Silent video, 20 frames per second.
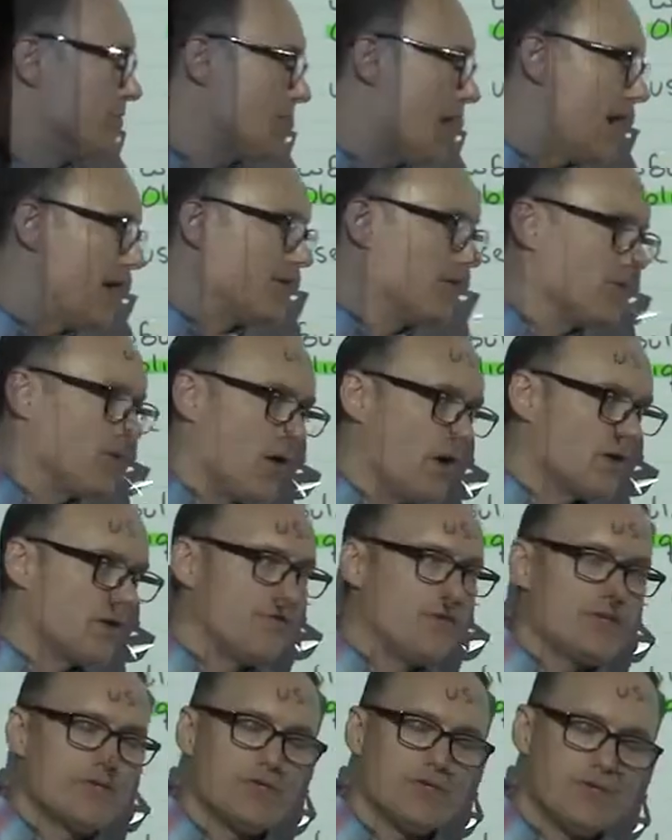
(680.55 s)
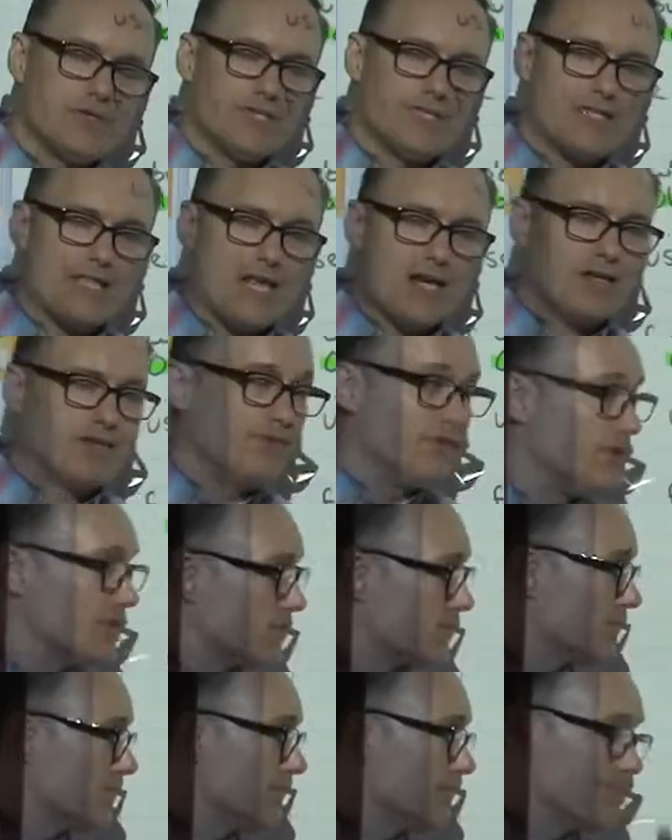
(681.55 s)
either long division or synthetic
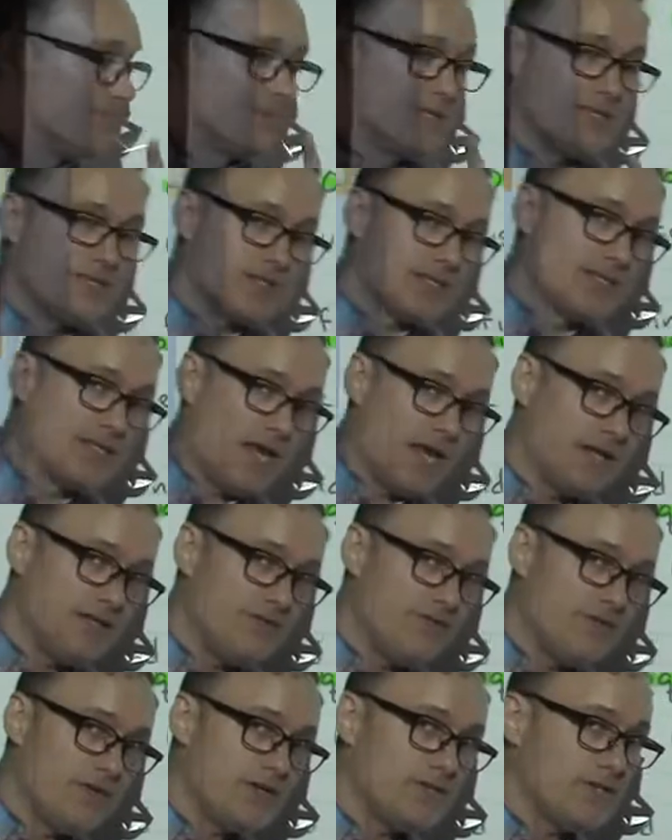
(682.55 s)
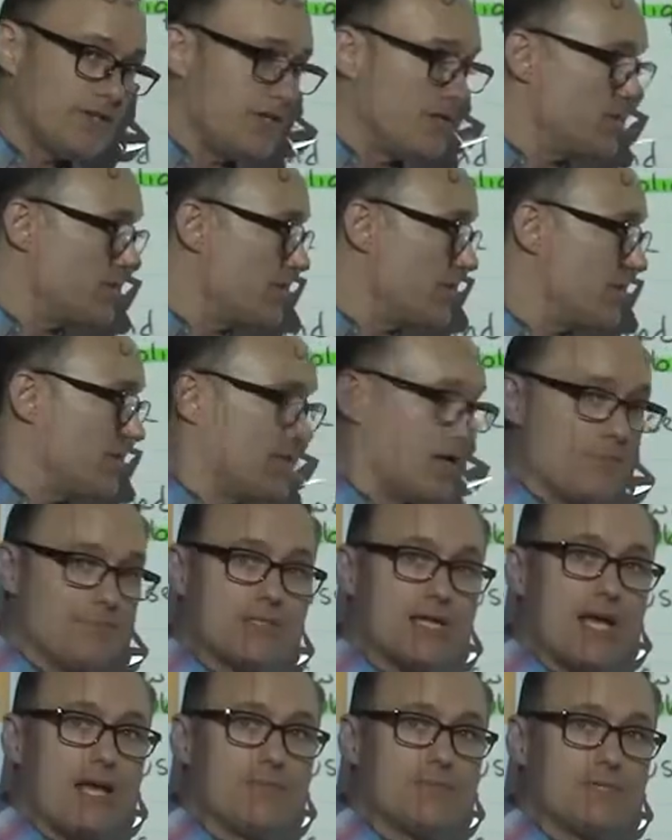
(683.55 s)
division. Synthetic division is a
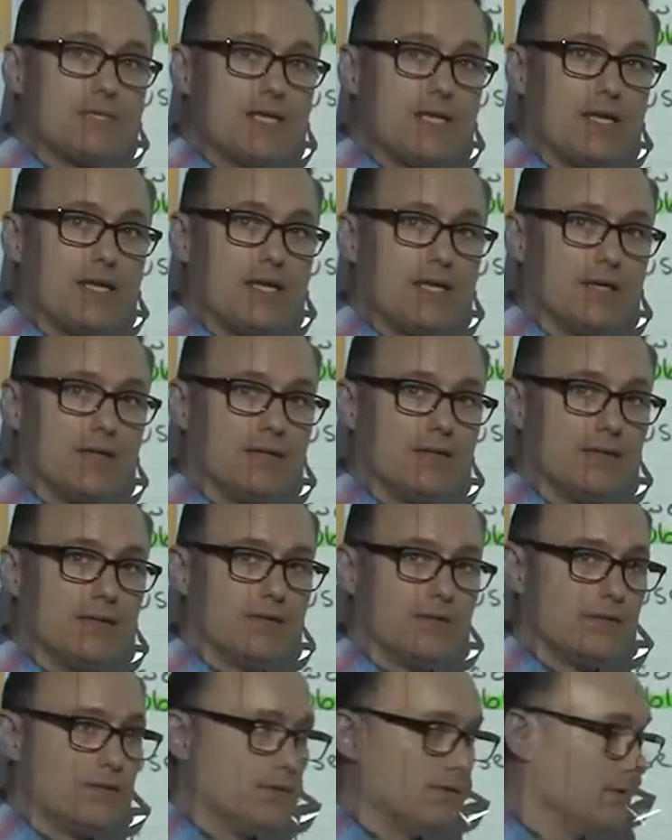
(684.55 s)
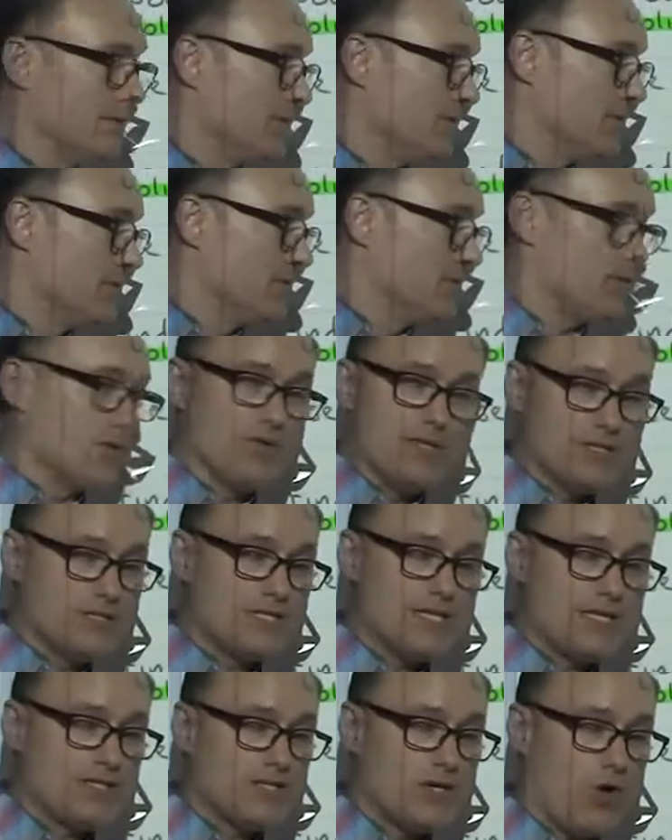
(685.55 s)
sometimes thing. So this
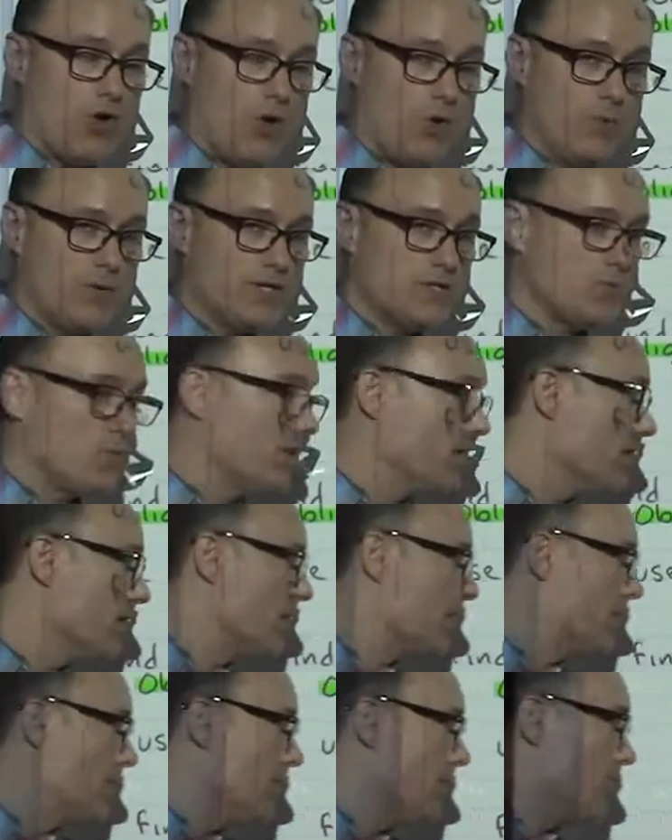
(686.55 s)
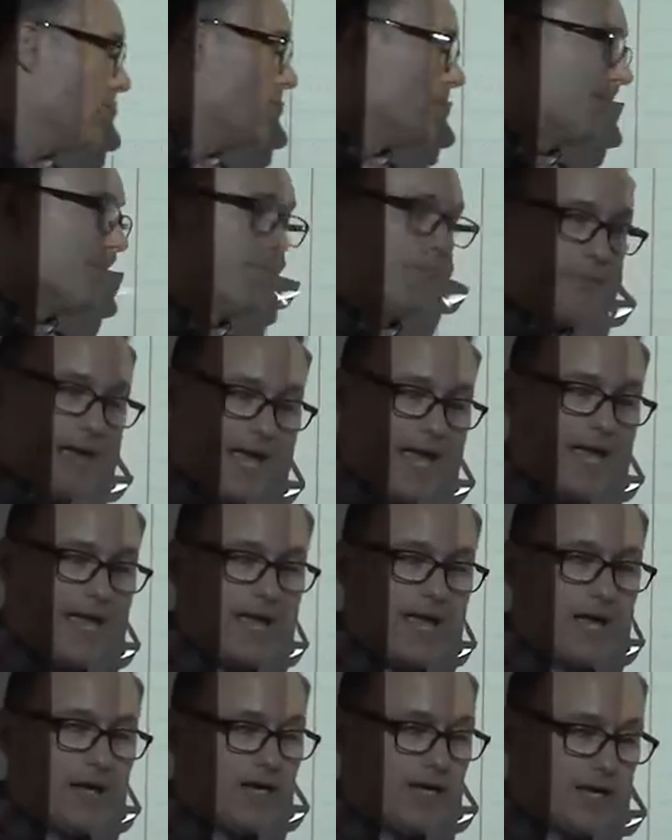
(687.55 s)
doesn't always work. We
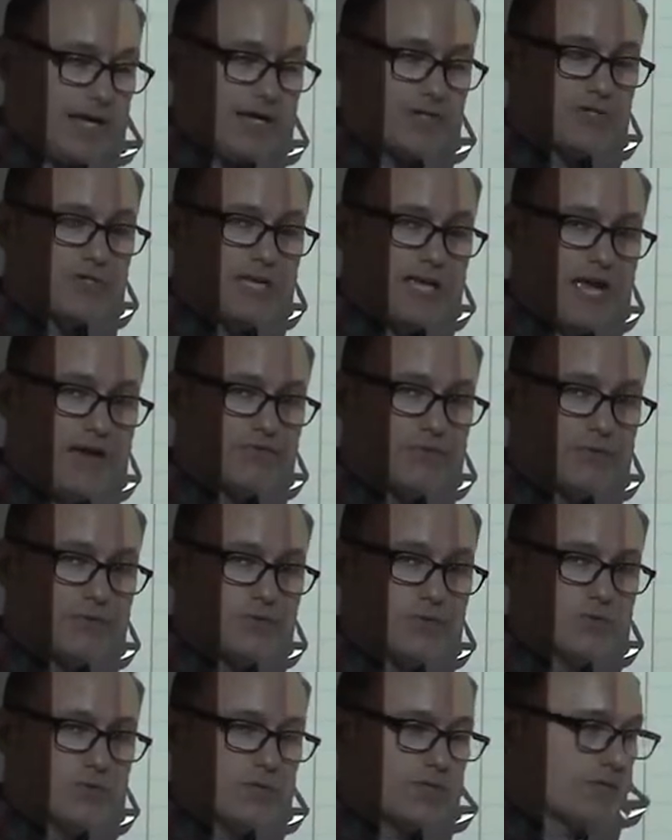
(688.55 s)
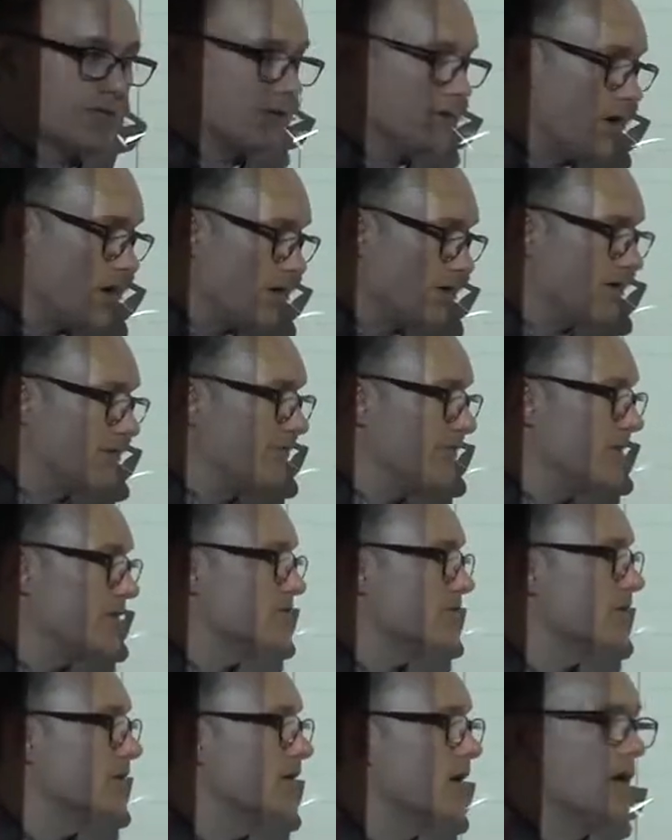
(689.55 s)
may occasionally have to resort to long
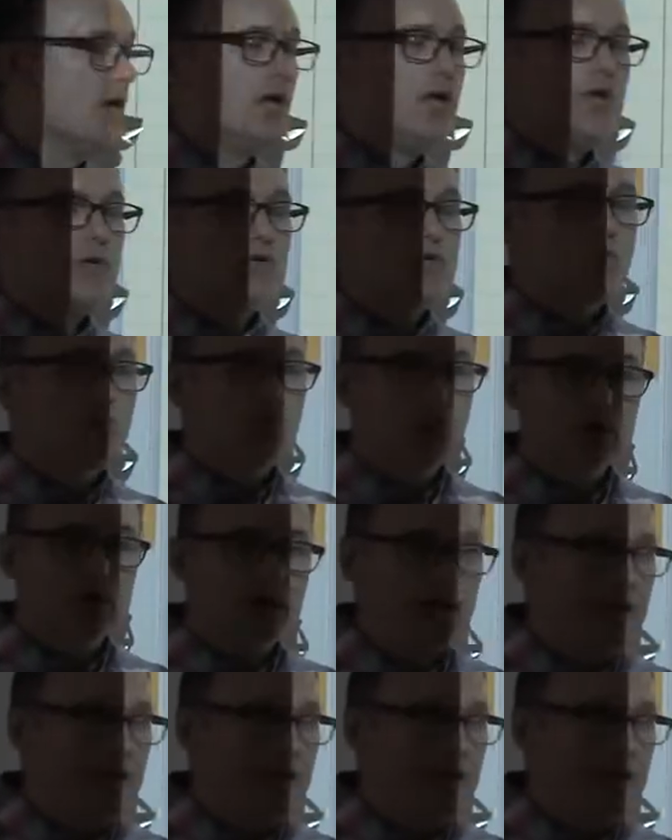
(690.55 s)
division to work